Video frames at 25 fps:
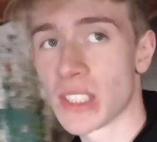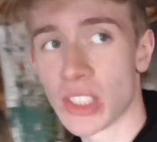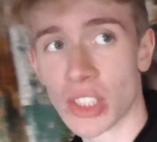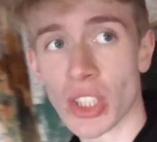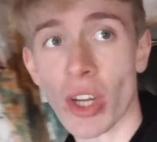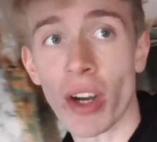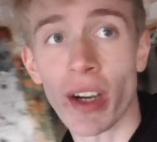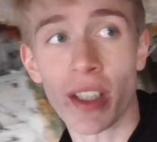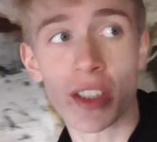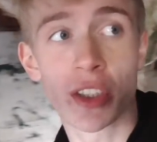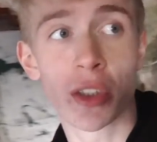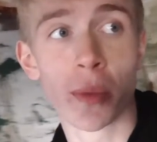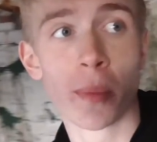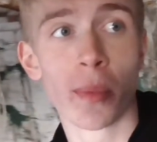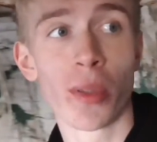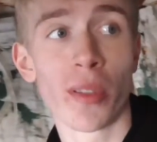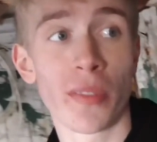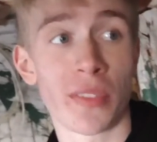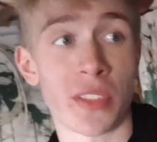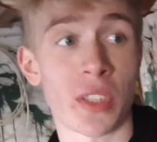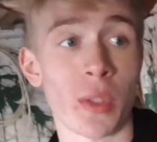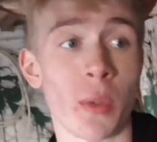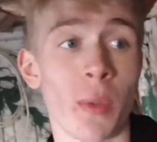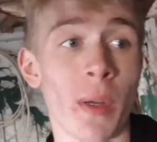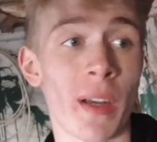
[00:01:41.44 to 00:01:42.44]
it started to
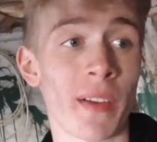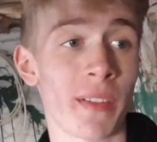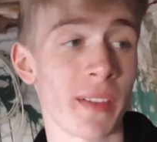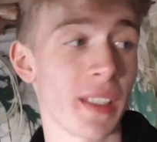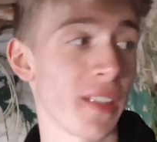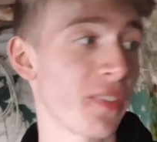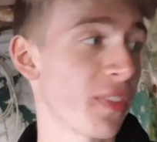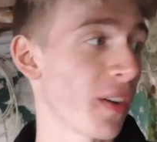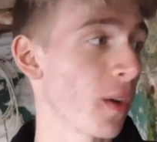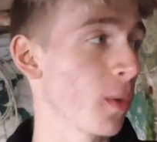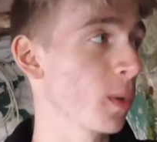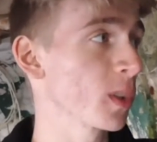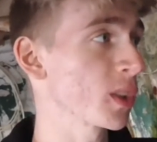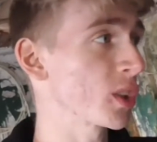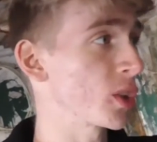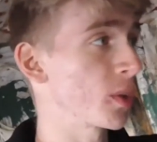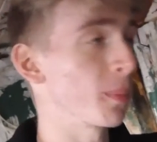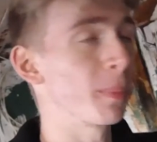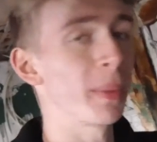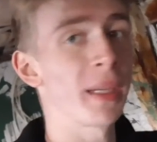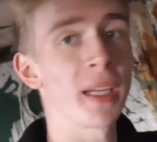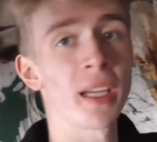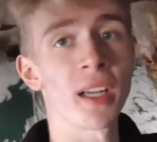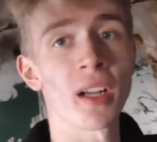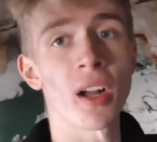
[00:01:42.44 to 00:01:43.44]
move. So if I was to
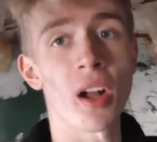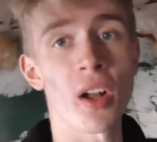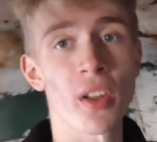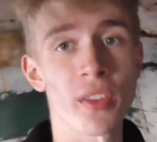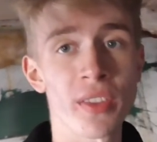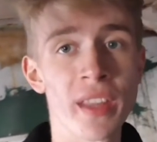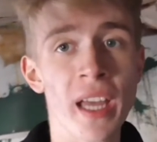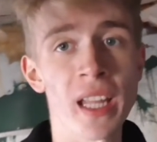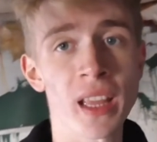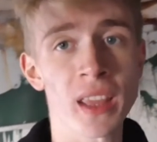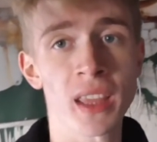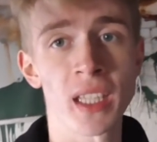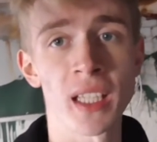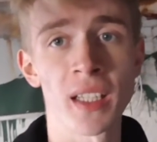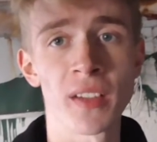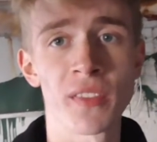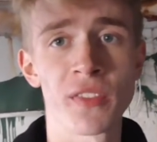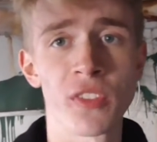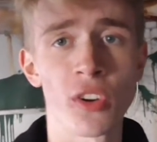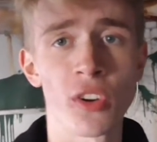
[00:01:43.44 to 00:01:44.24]
be on that thing